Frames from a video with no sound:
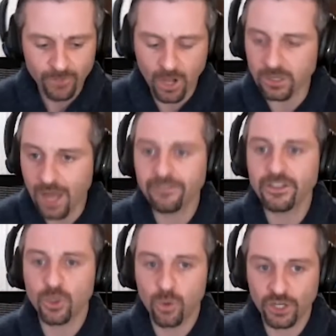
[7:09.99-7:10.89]
A lot of
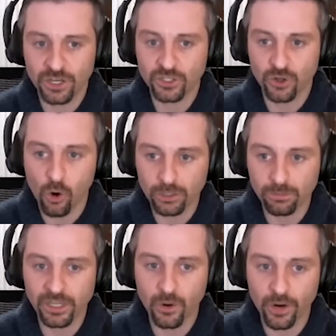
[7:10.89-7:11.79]
these questions are
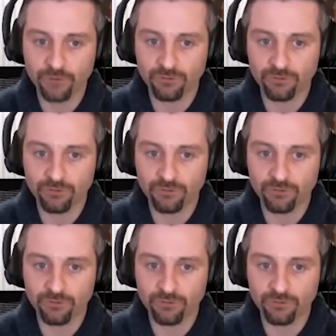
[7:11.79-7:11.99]
ultimately going to